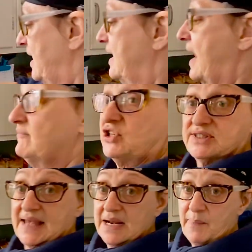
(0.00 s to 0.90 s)
and I've
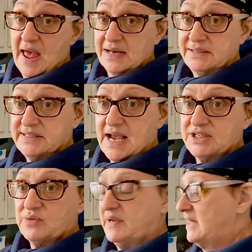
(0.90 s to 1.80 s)
just got a paddle
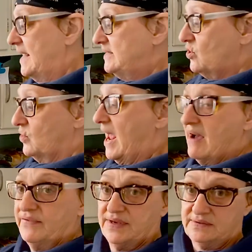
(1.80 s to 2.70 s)
attachment and I don't
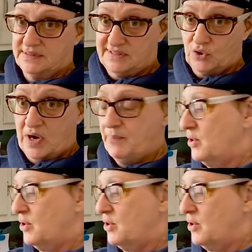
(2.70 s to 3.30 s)
have the scraper